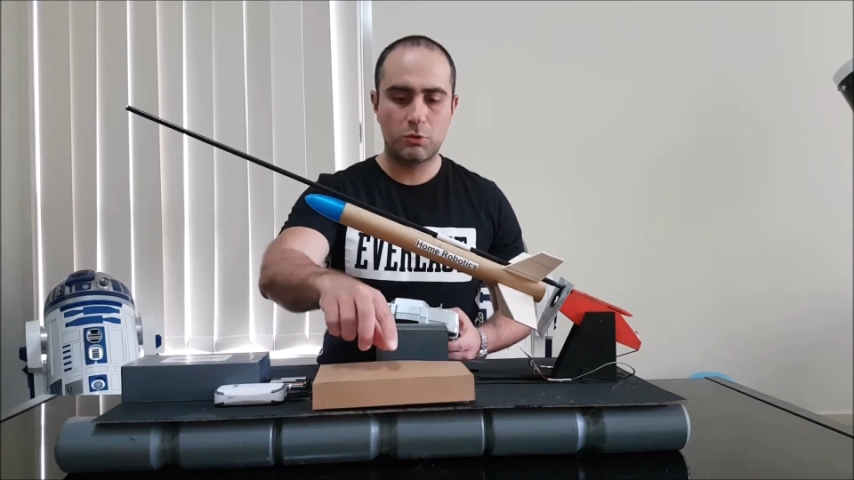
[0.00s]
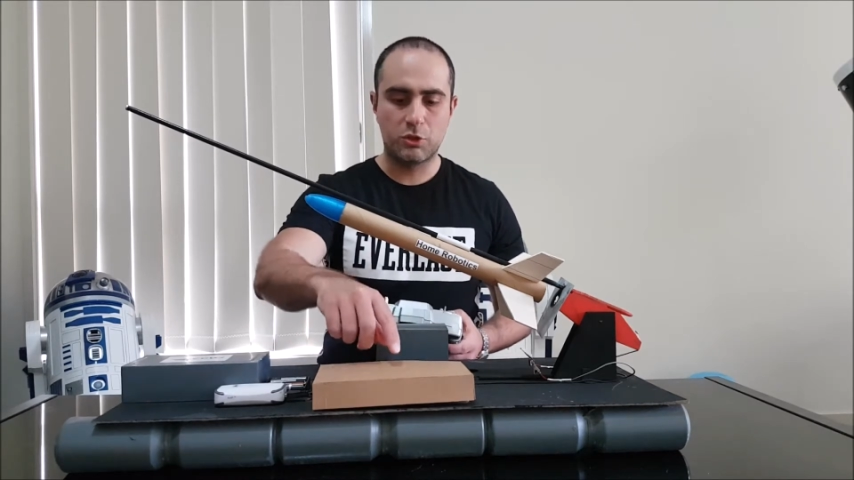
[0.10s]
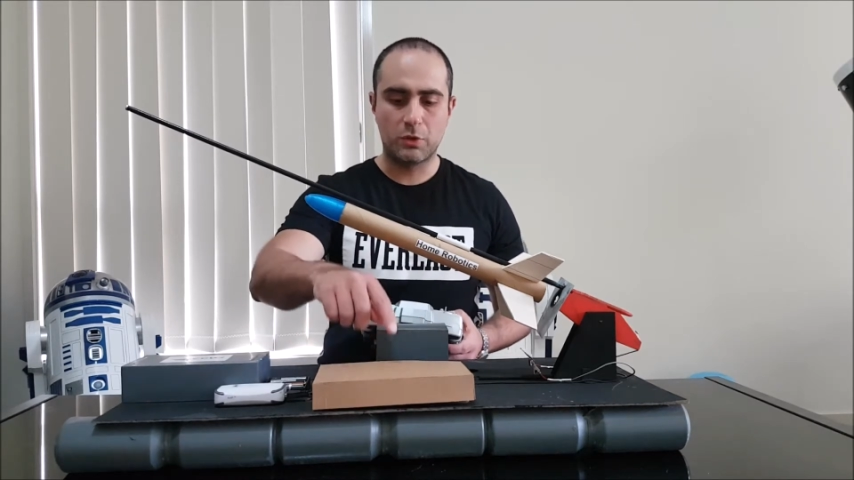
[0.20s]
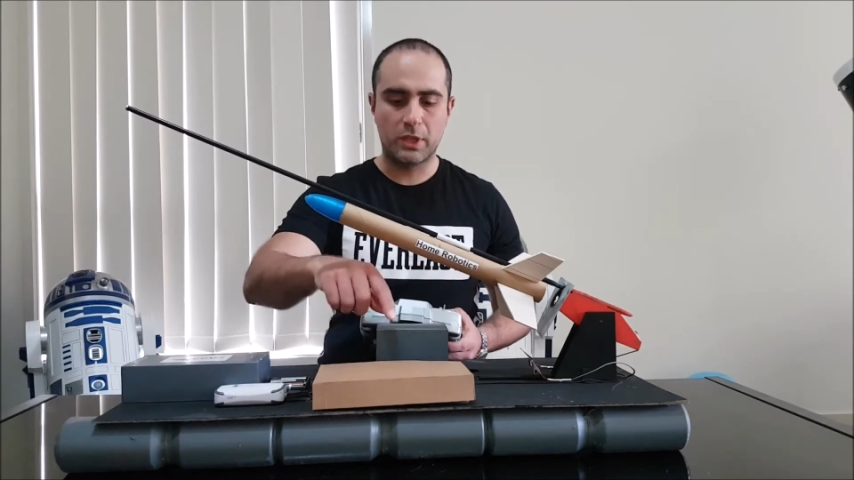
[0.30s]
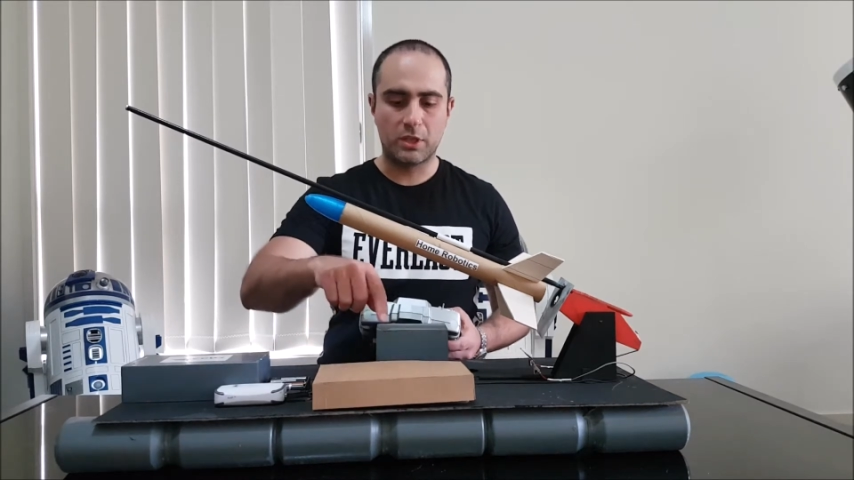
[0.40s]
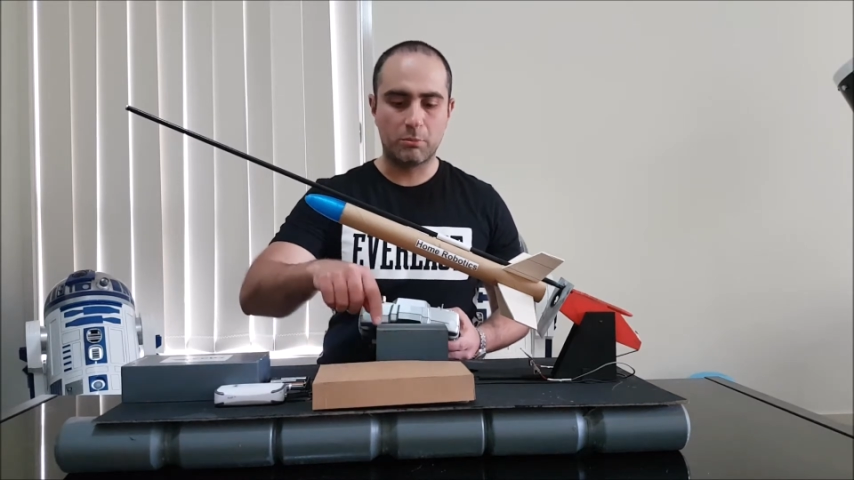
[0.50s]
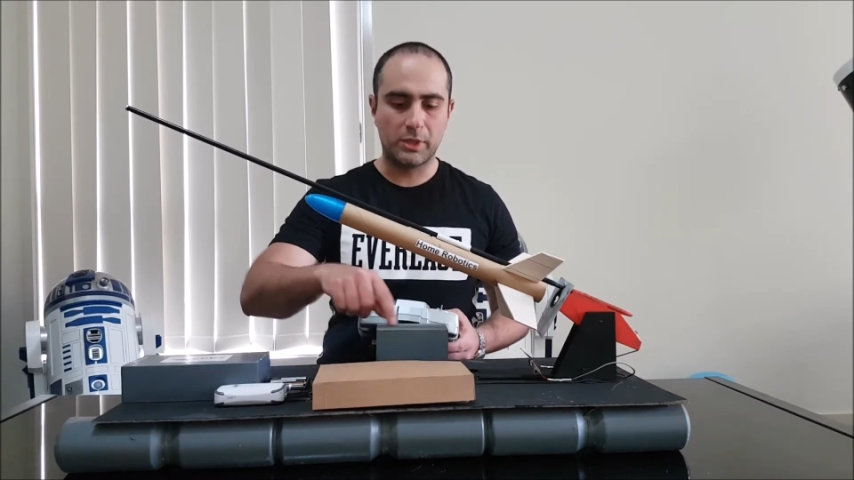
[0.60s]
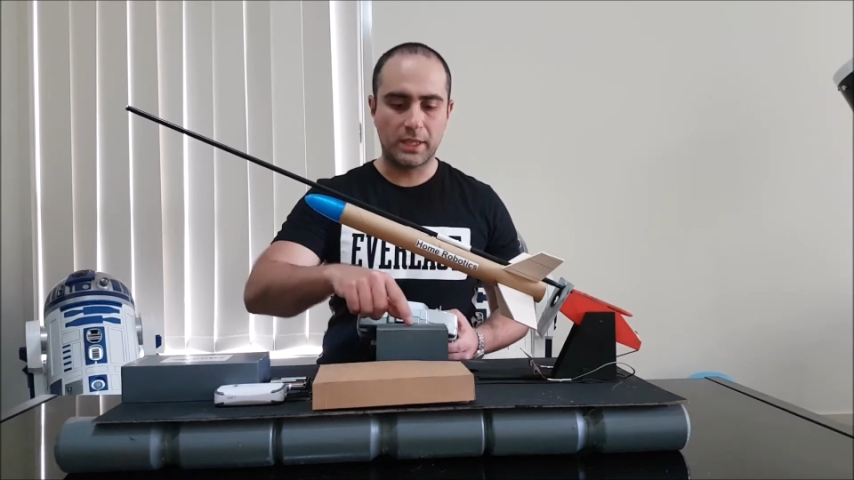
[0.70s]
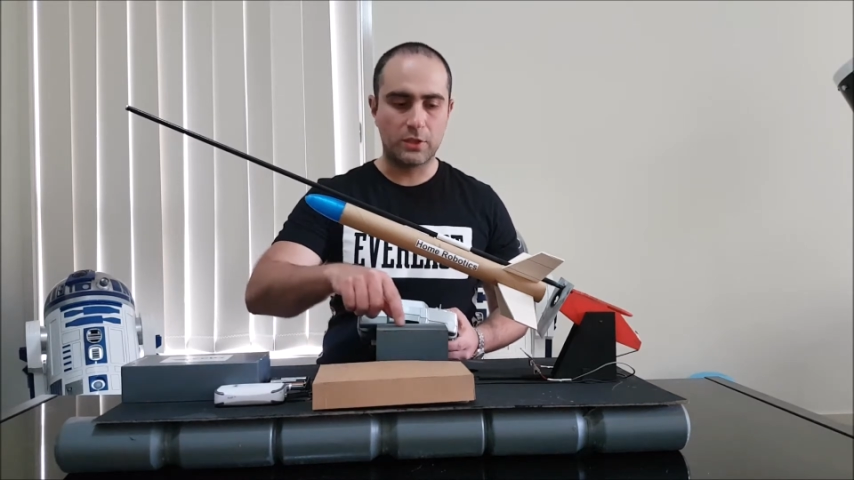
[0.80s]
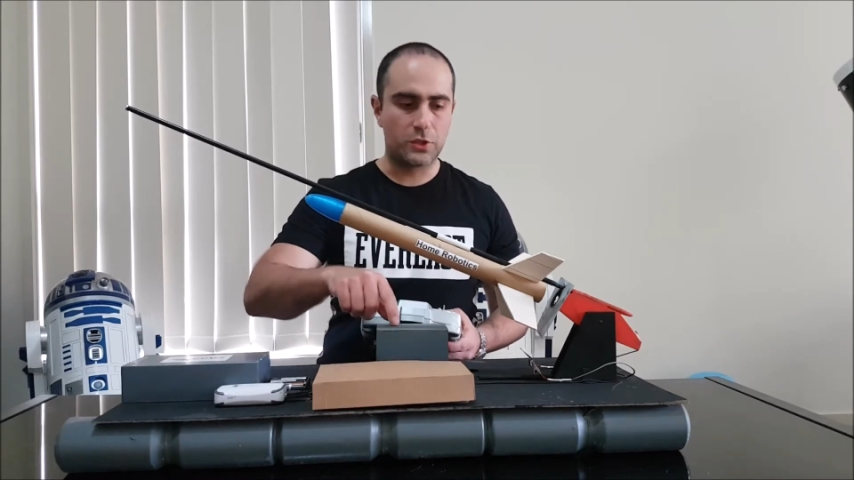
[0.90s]
which will then
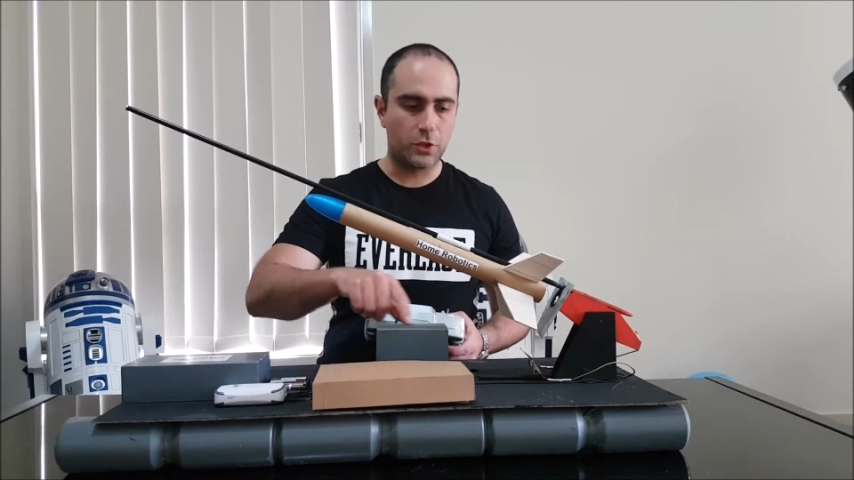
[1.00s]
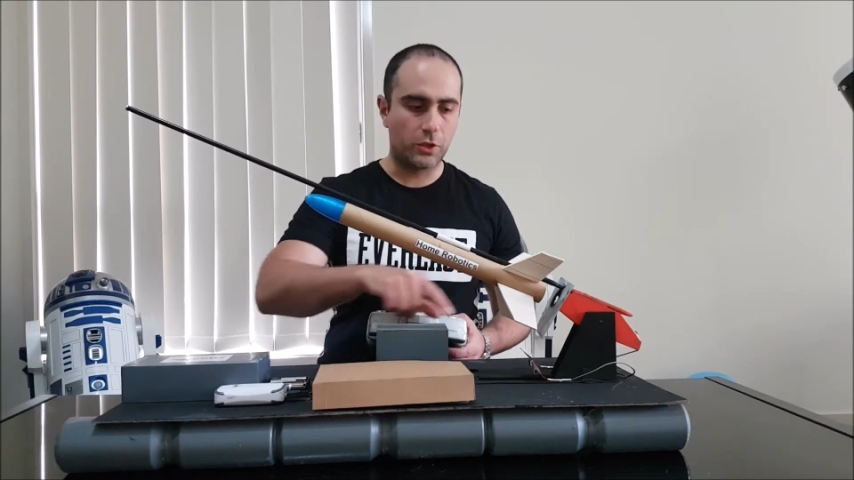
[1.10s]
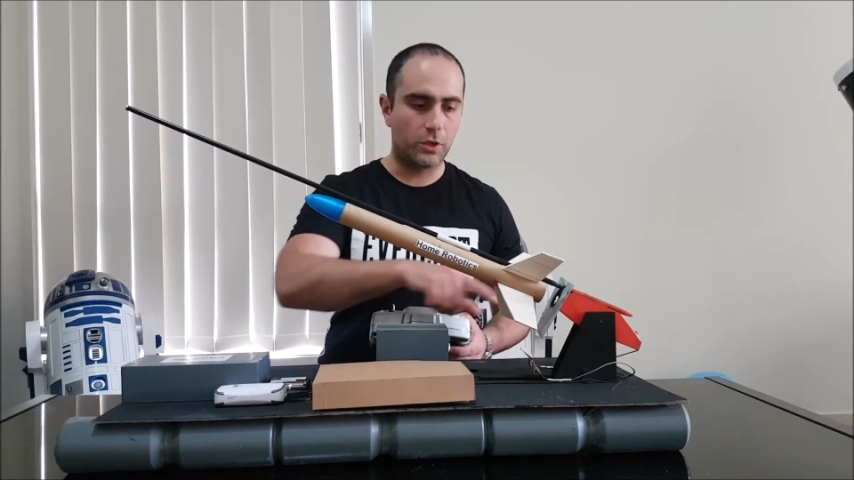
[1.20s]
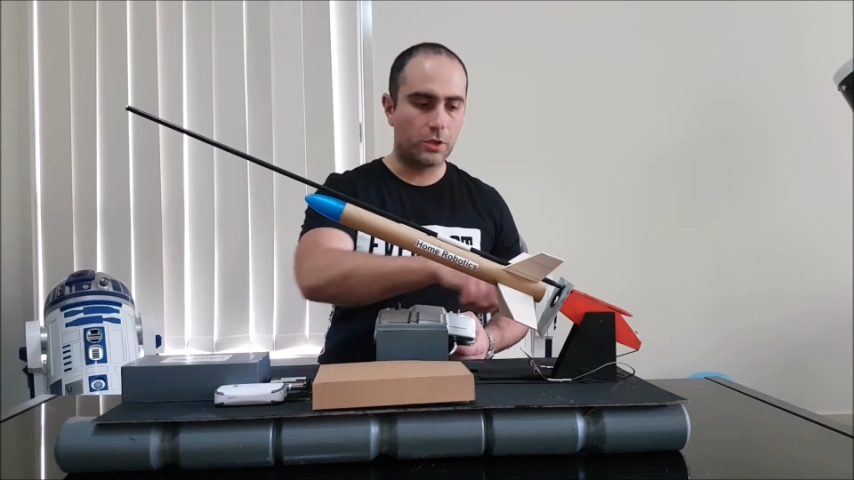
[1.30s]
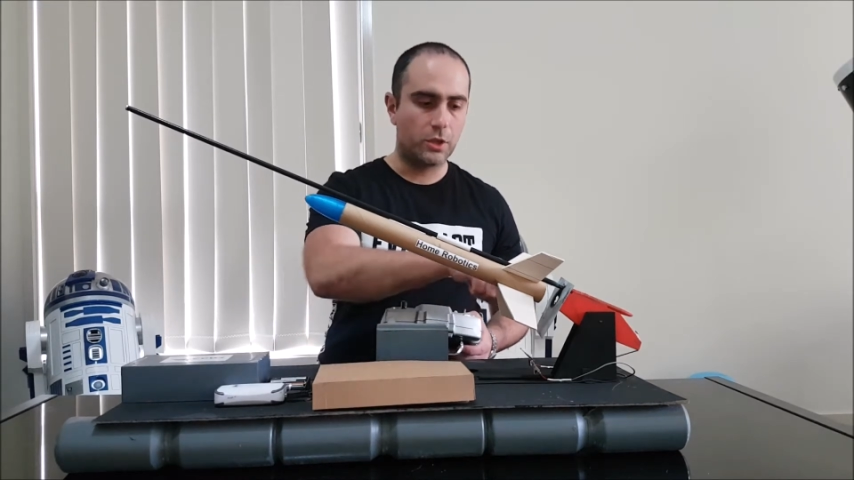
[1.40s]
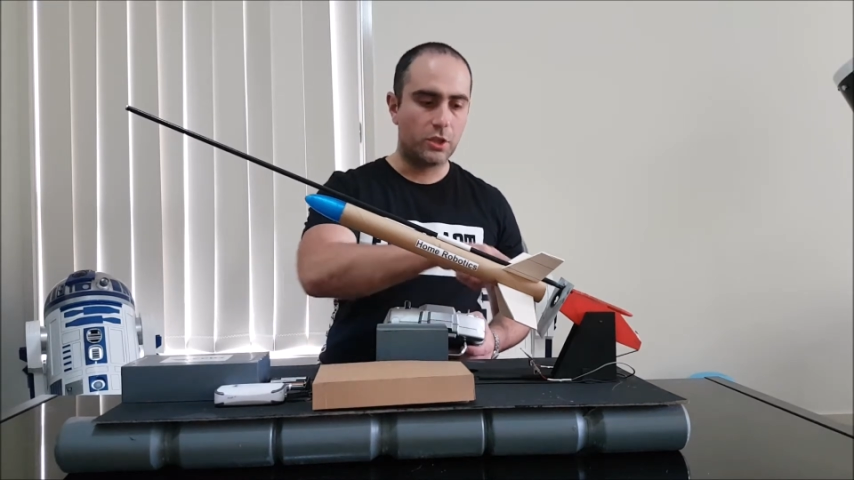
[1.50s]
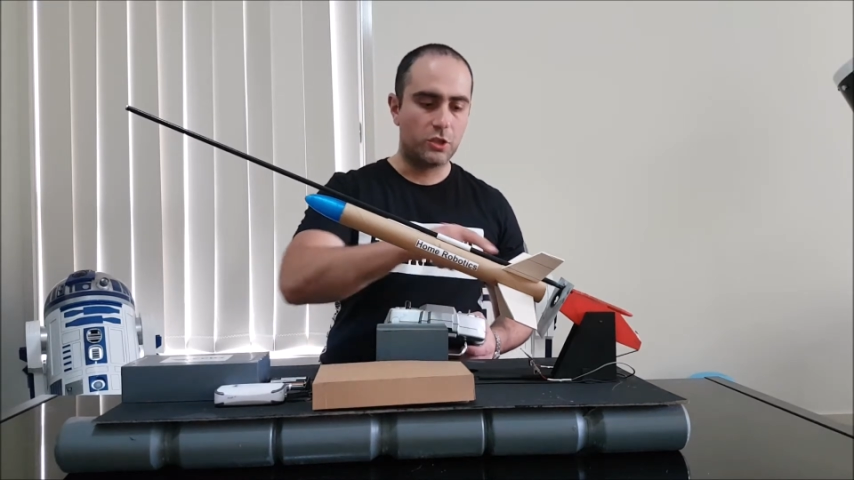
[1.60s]
complete the circuit